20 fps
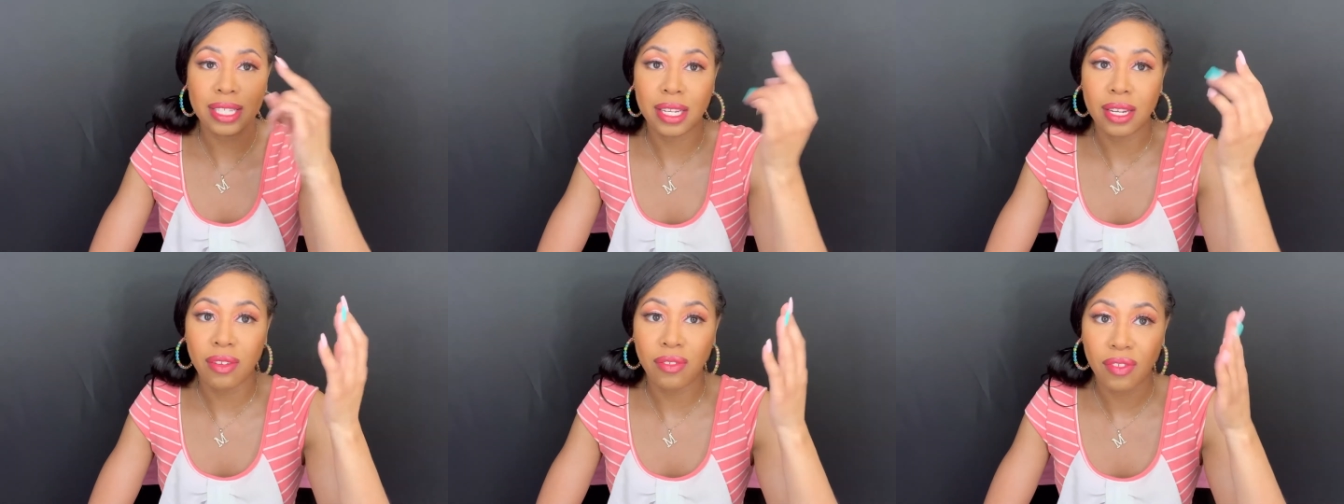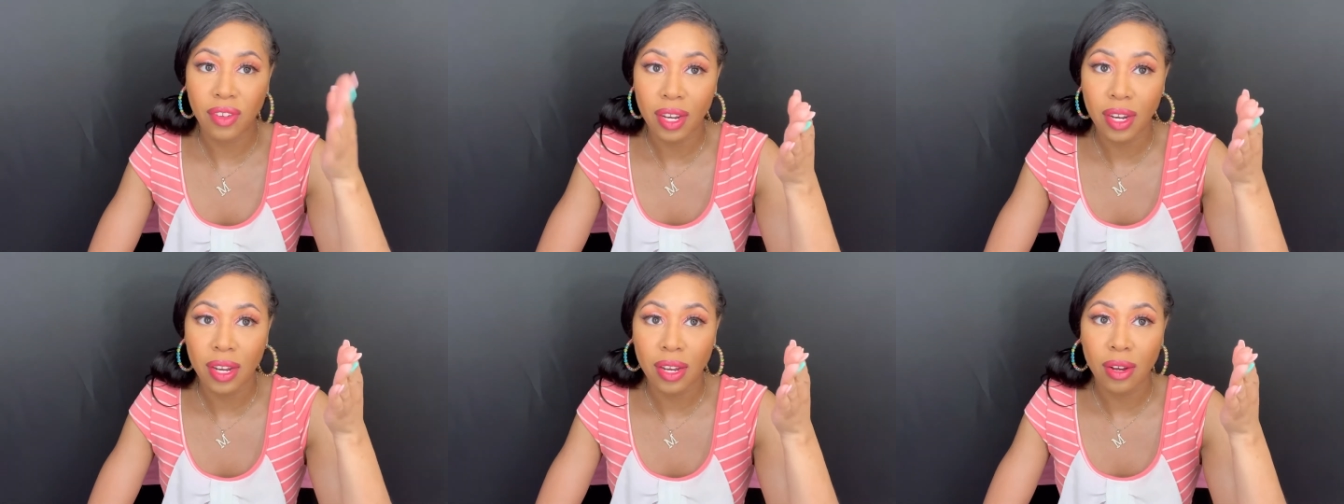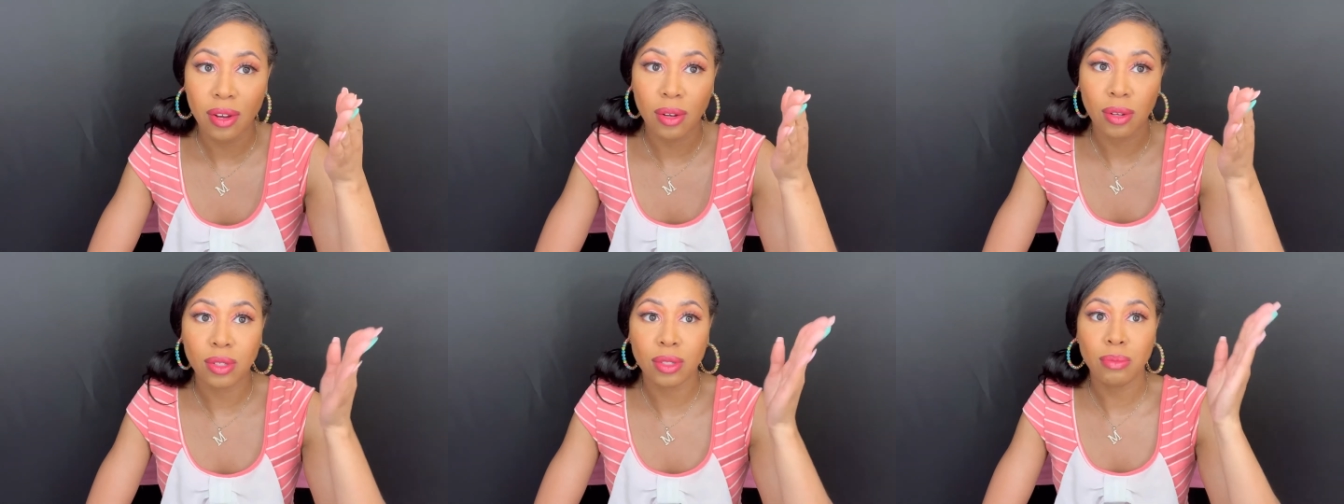any
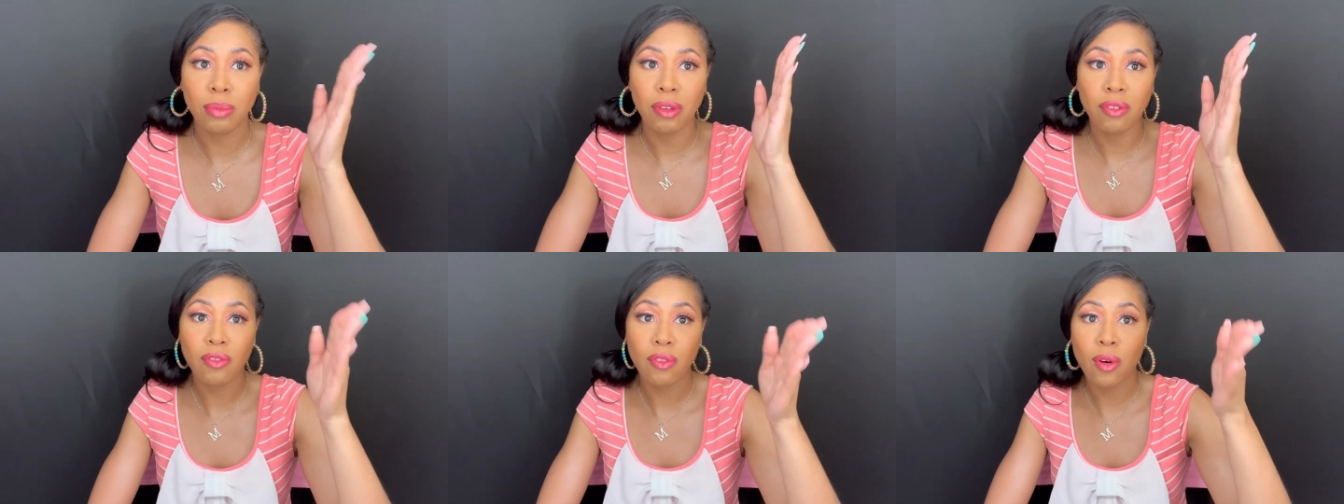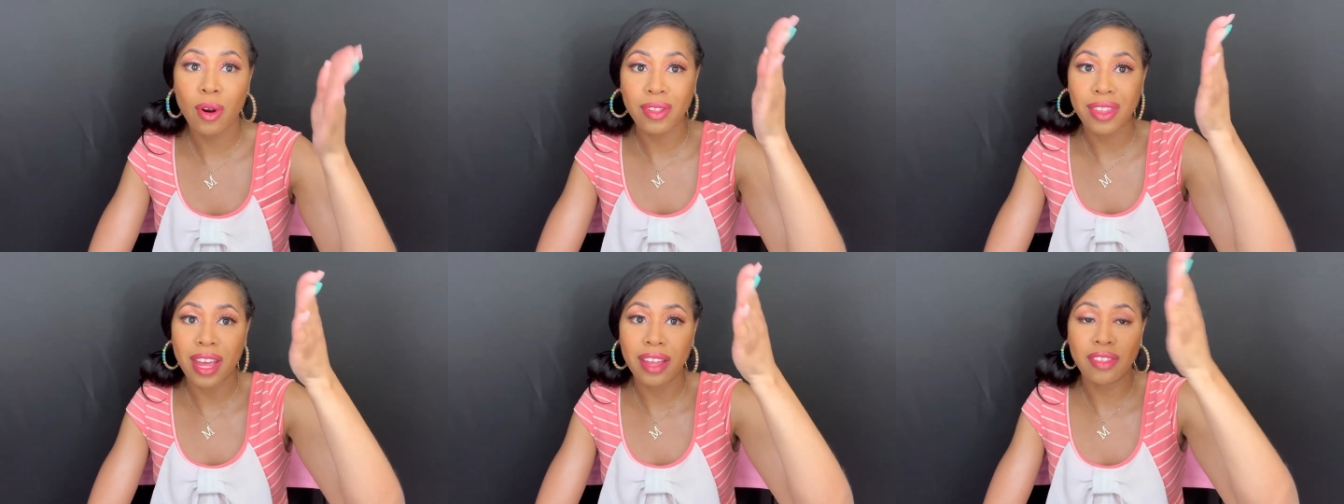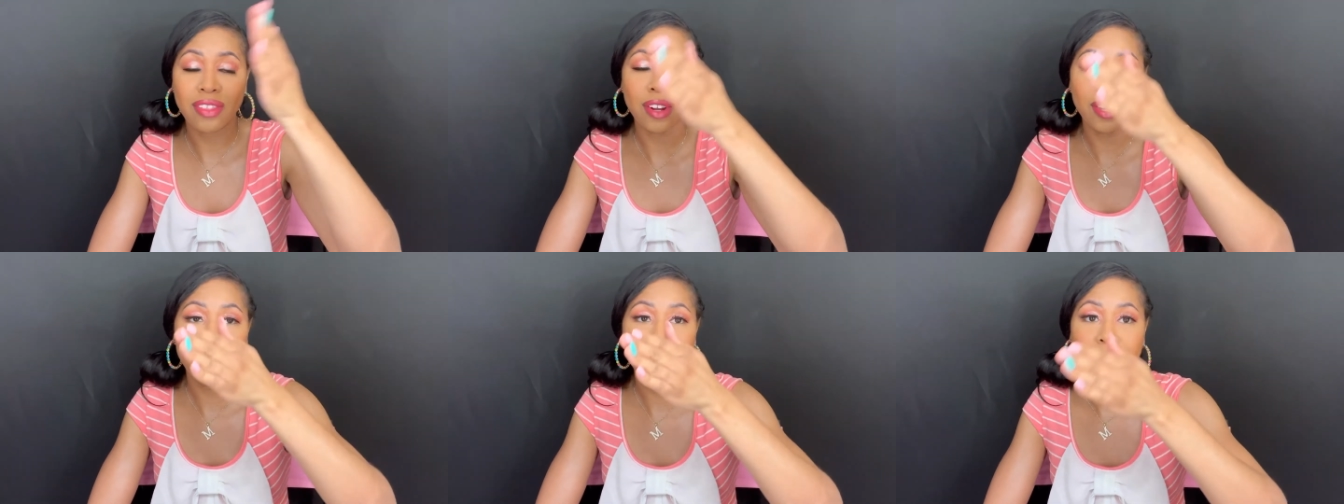videos before that
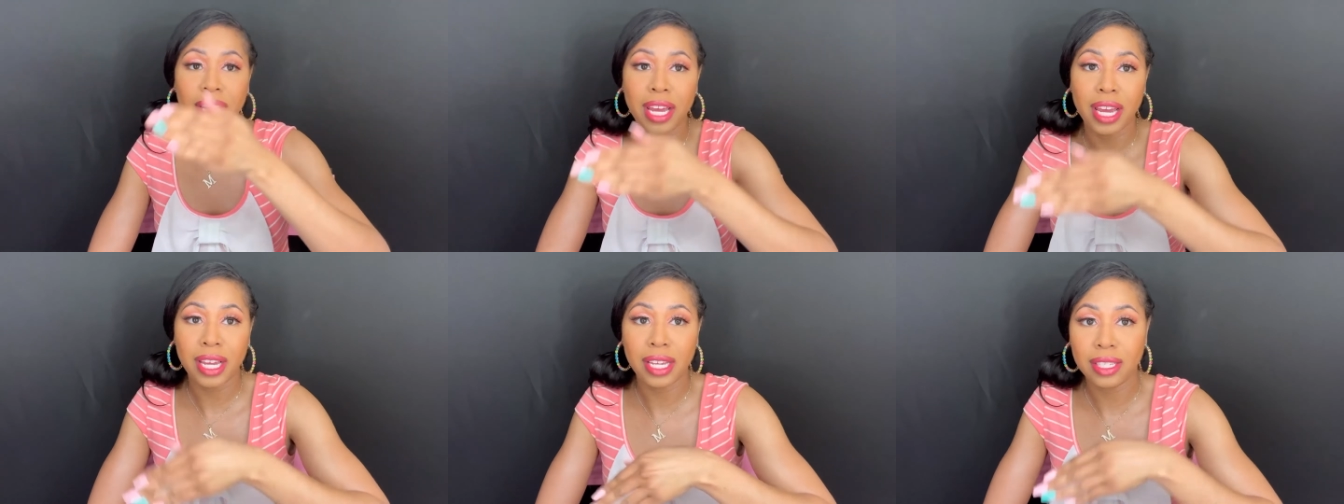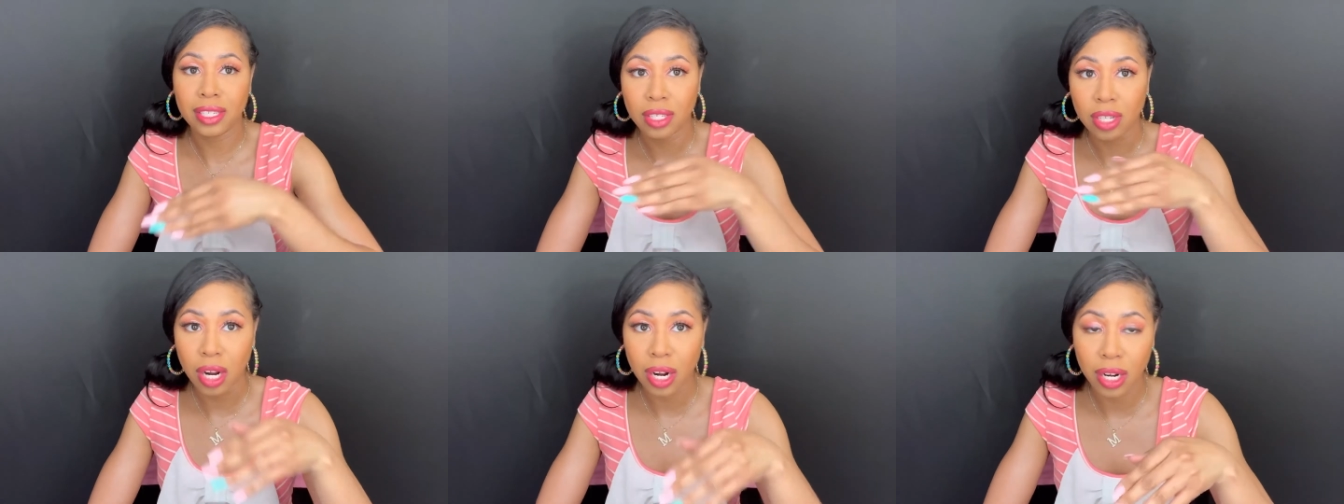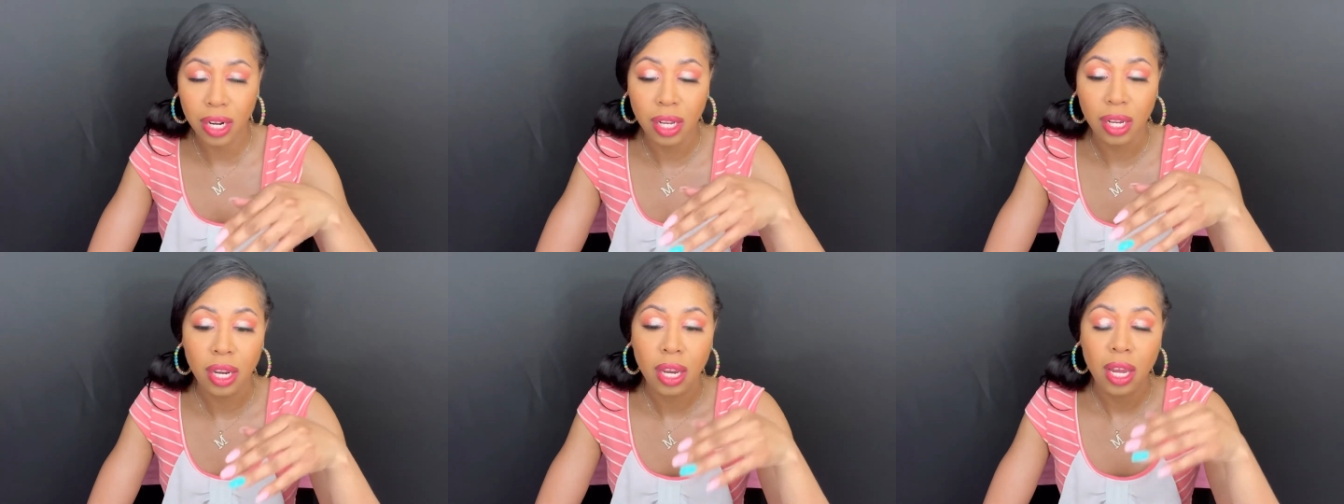30 days started.